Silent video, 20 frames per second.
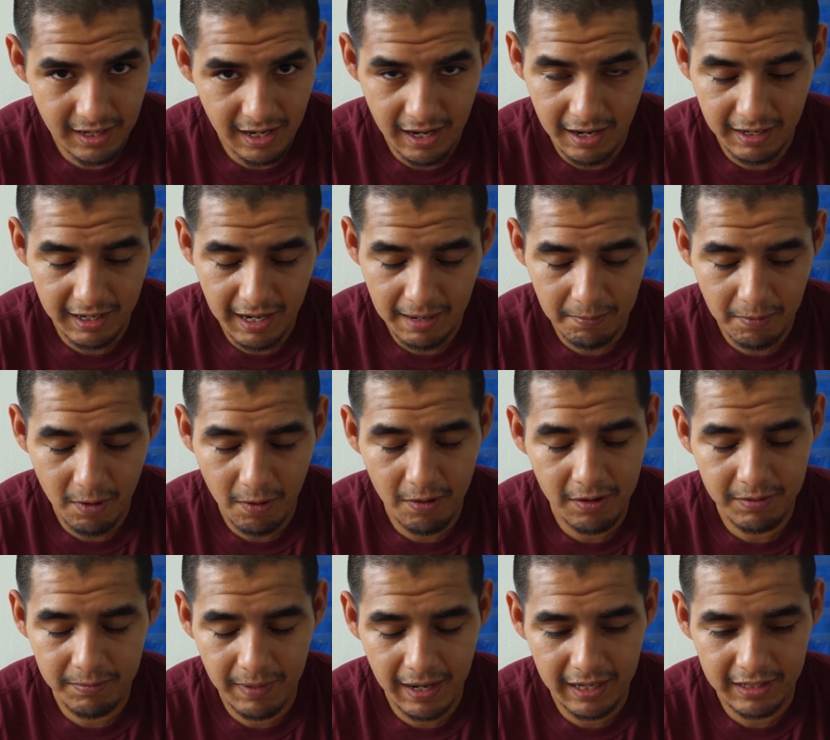I kept
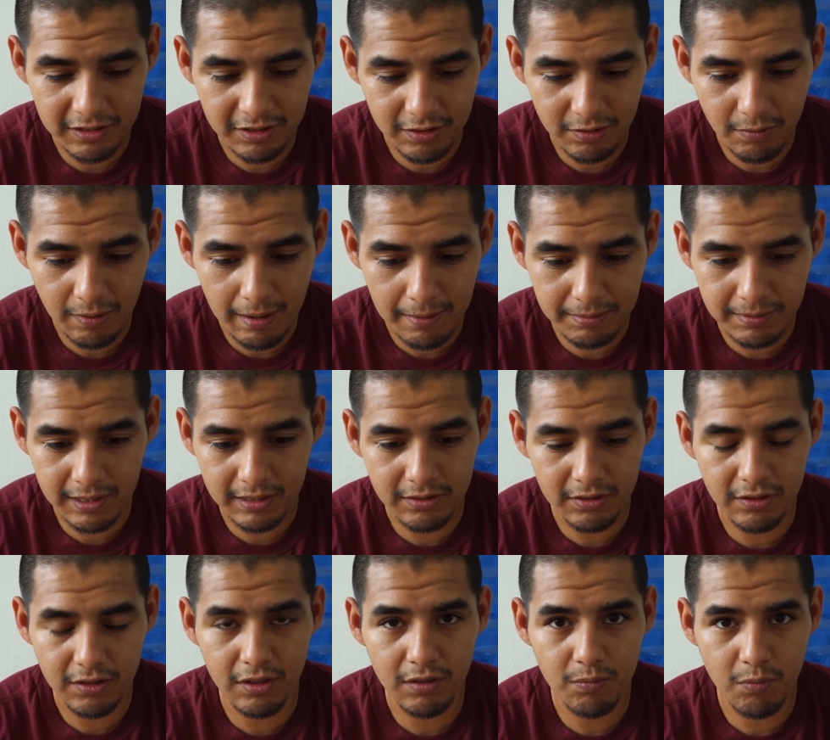going back to the website
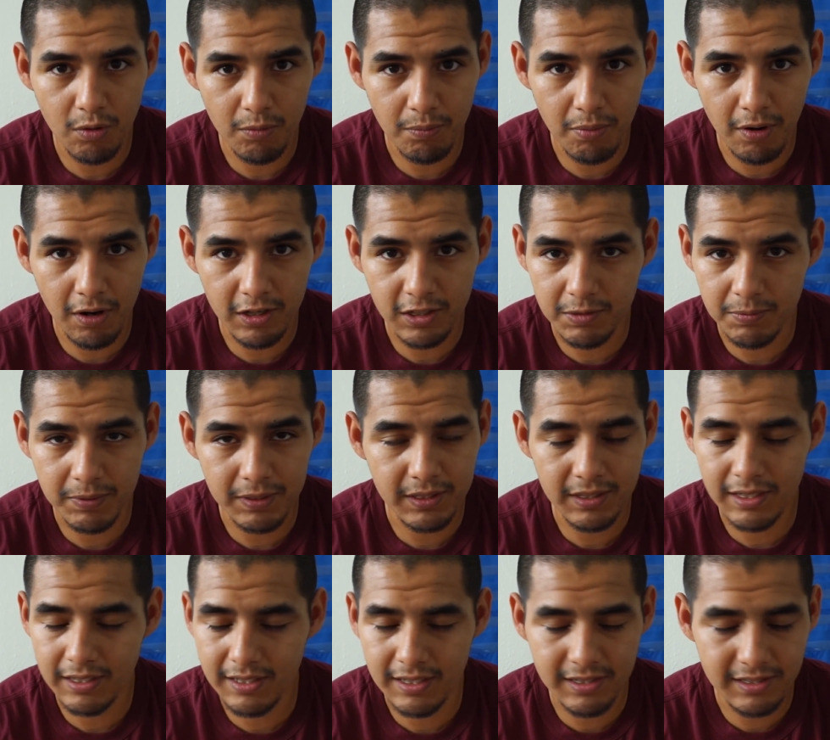to look more parts, but
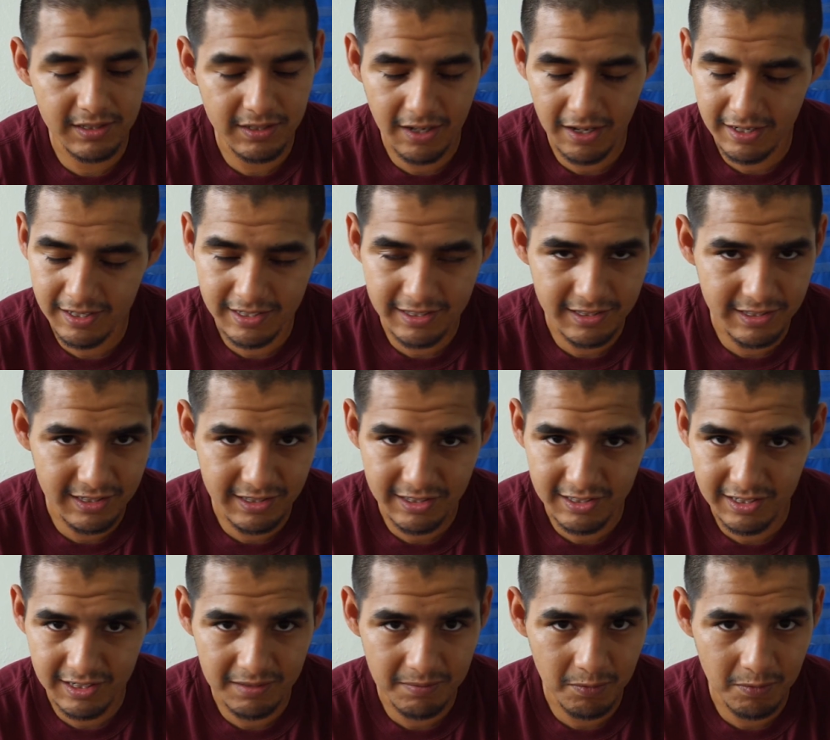it does not
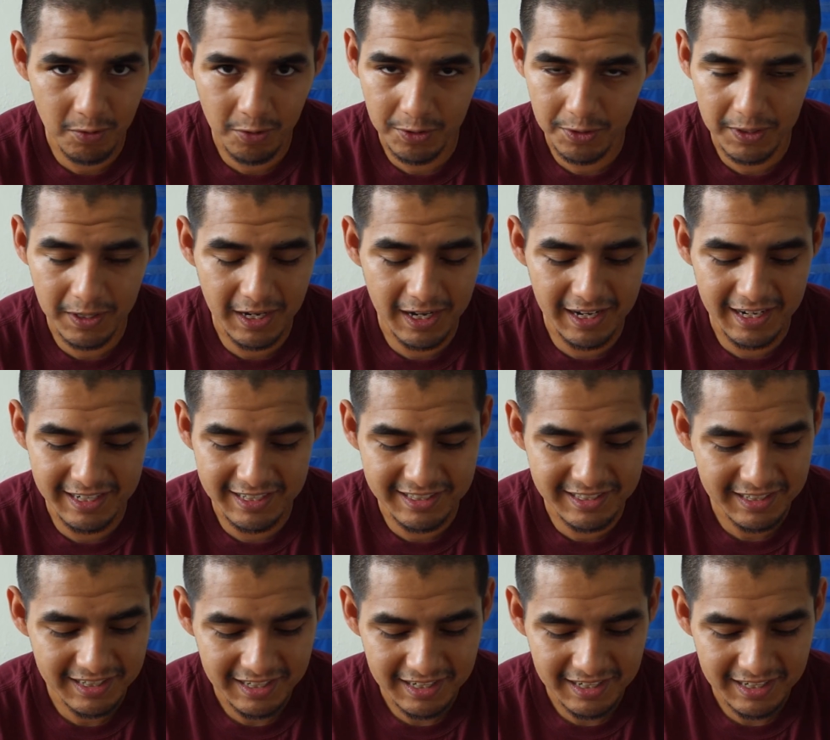exist anymore, you guys.